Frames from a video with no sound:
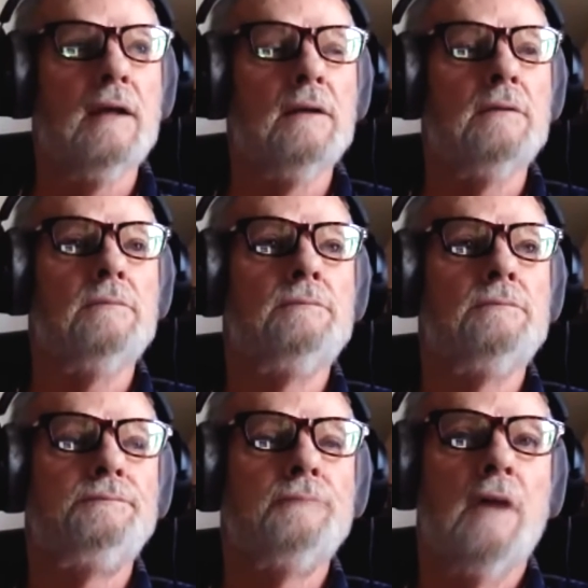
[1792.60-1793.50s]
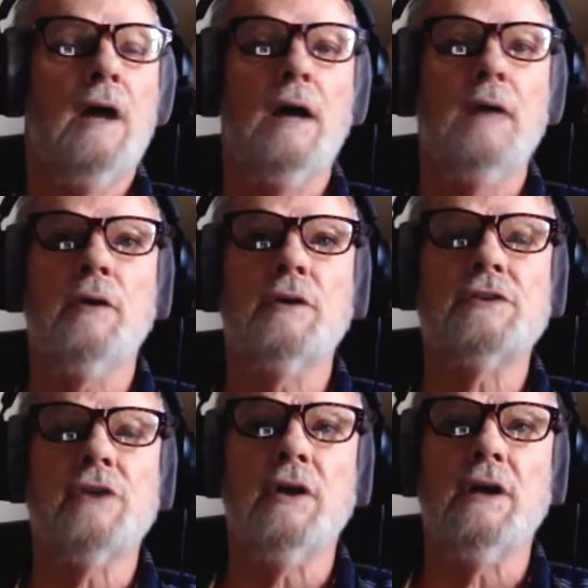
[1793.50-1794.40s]
was it? I wrote a
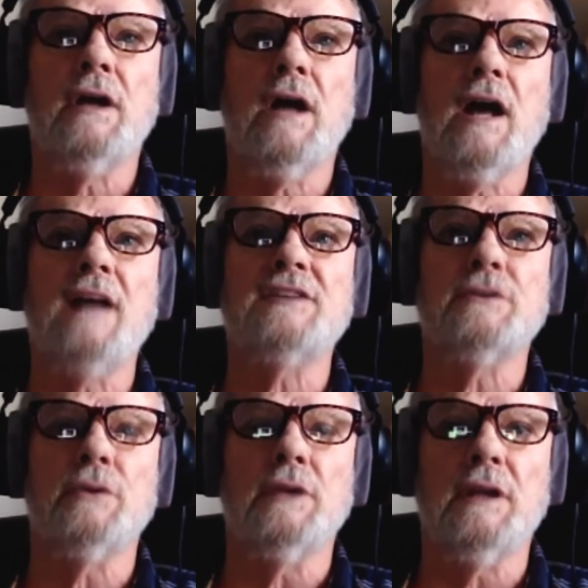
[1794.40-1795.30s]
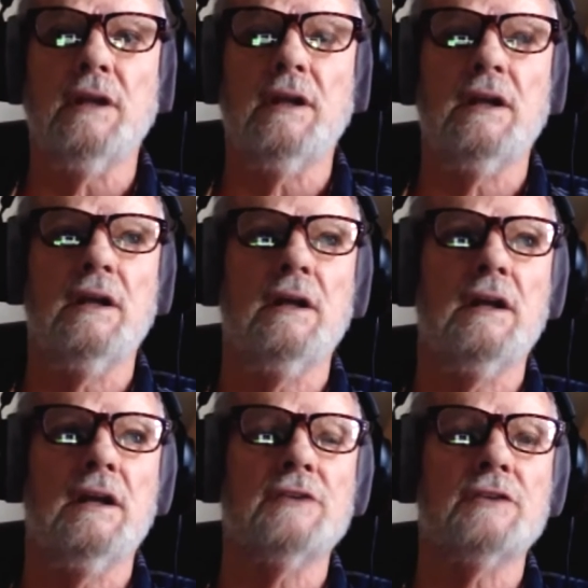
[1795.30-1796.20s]
song in high school in a in a
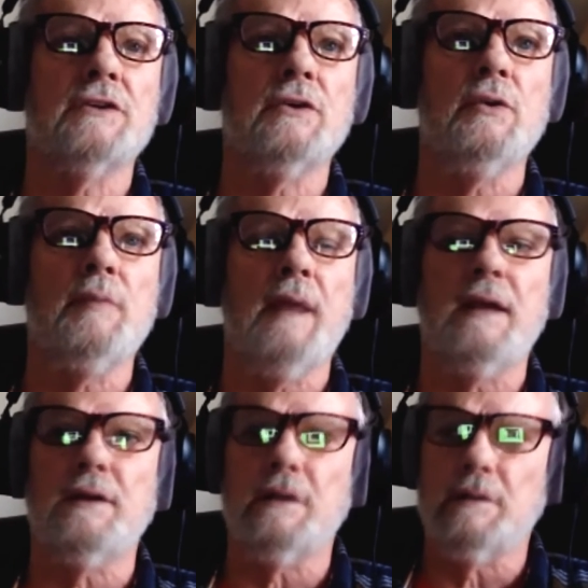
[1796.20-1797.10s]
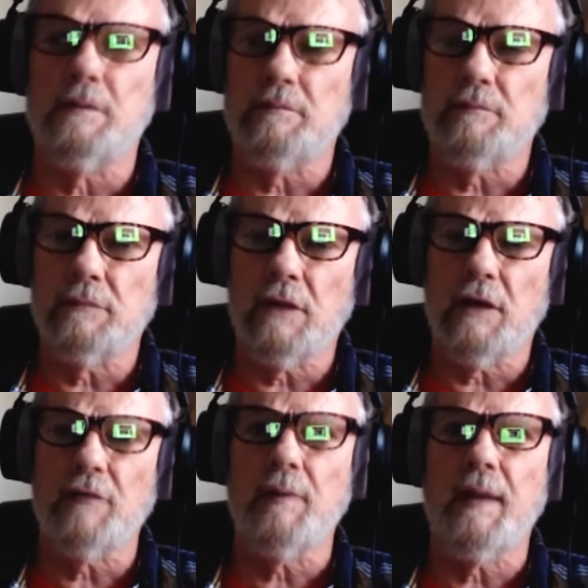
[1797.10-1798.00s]
in a school band
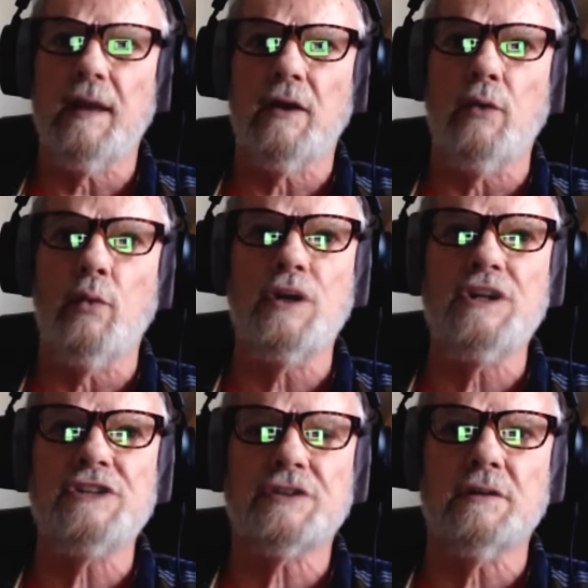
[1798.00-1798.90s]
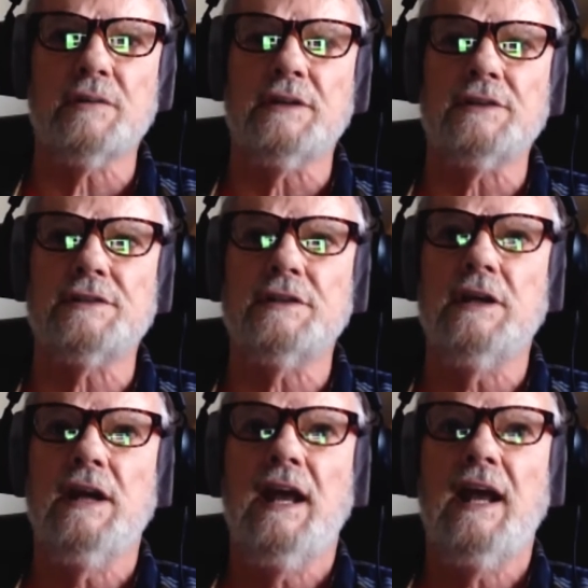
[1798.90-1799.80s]
cover band called Woody's Termites,
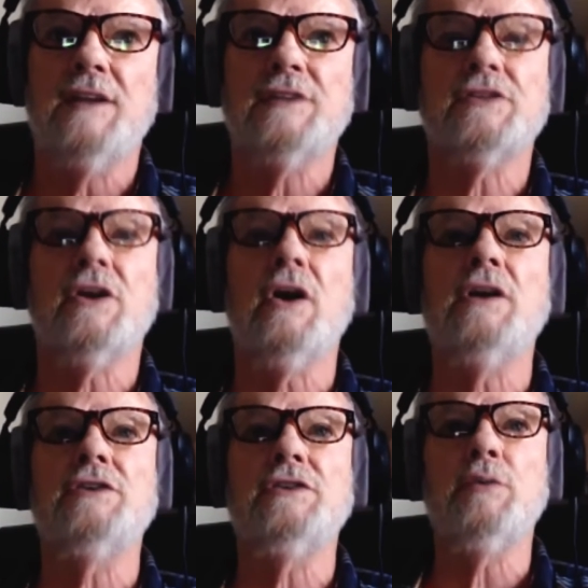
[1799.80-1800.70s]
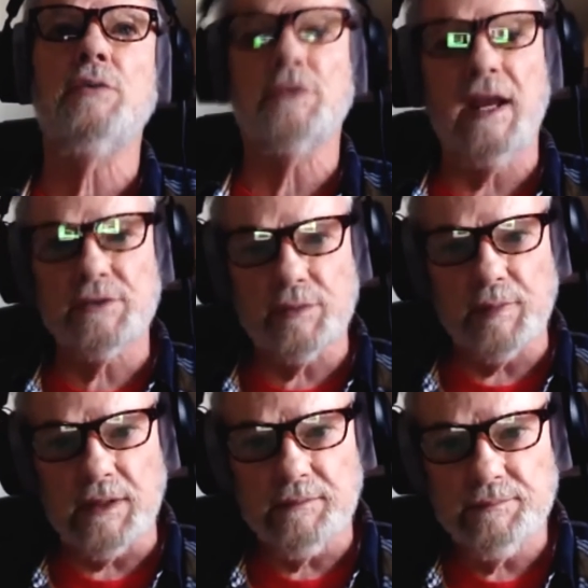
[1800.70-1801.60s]
and the song is "You Won't Dance with Me."